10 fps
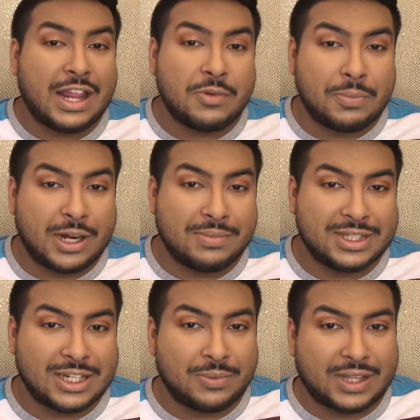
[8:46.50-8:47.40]
that we're pretty
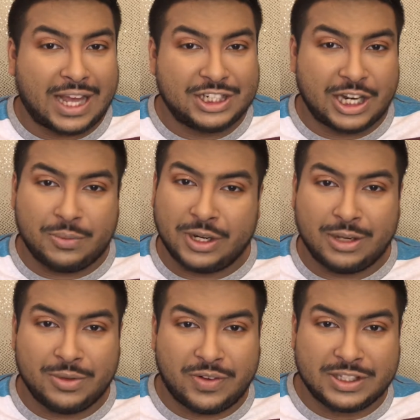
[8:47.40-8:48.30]
much done with the eyeshadow, we're
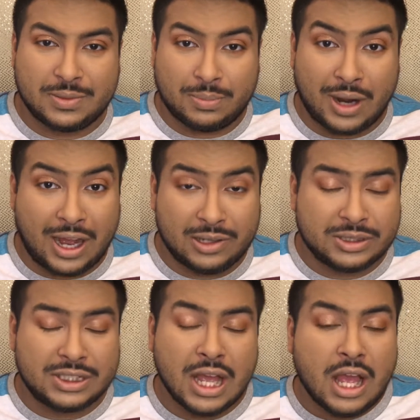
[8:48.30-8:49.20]
going to move on to
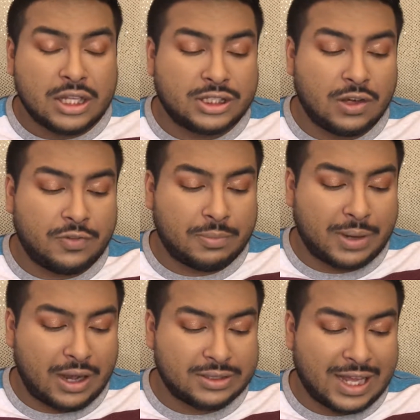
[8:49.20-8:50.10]
brows. So for
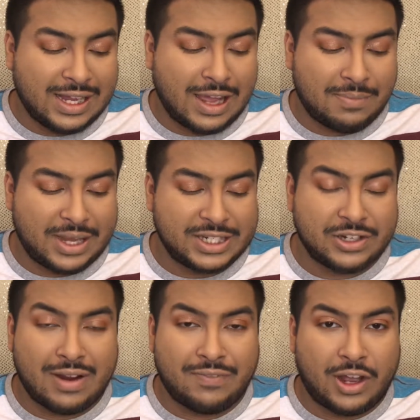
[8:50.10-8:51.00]
brows, I gave my
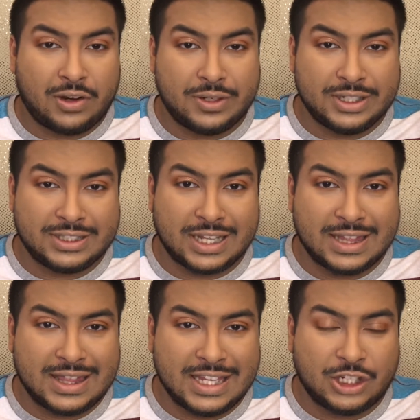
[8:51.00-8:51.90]
Instagram followers
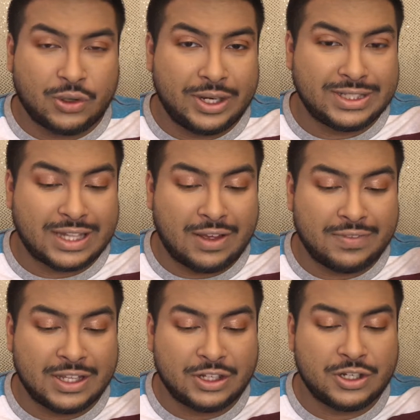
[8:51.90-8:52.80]
the choice
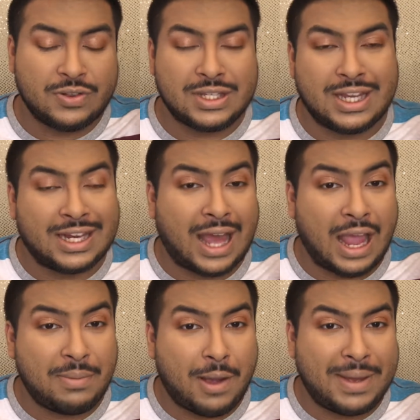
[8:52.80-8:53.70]
of either using an
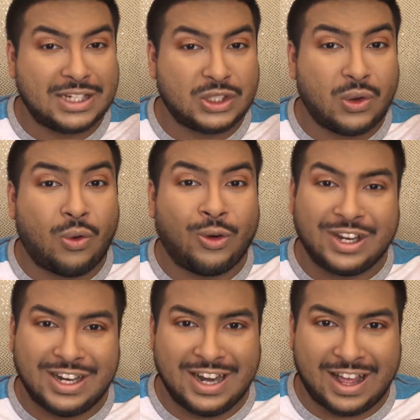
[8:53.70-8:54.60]
eyebrow pencil
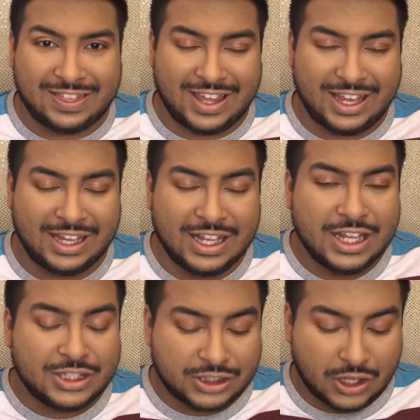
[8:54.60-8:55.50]
or nothing.
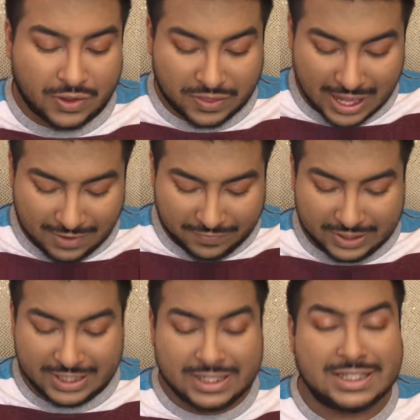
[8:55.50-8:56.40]
So
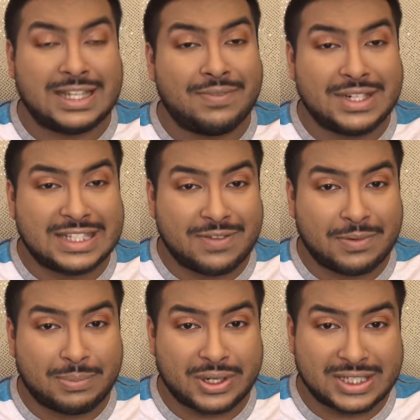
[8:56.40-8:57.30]
thankfully,
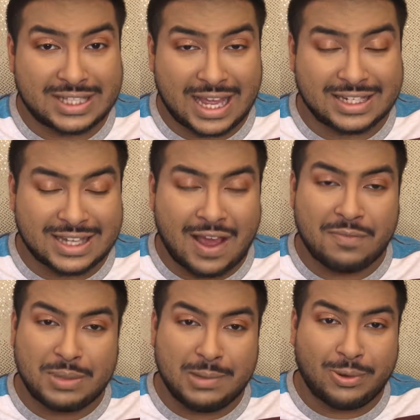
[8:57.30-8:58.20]
77%
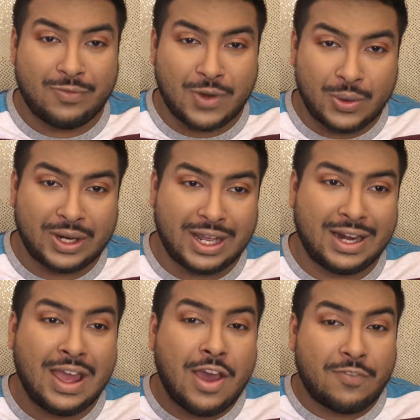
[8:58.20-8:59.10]
of people
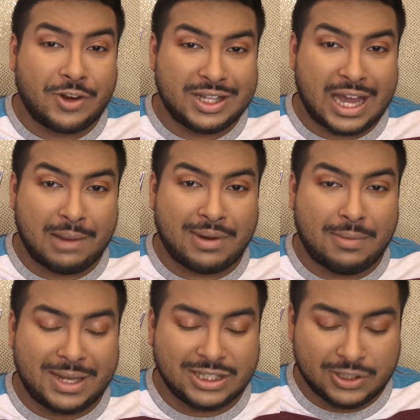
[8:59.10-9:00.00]
voted for the
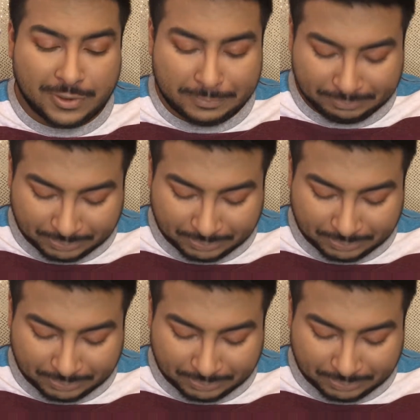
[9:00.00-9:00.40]
eyebrow pencil.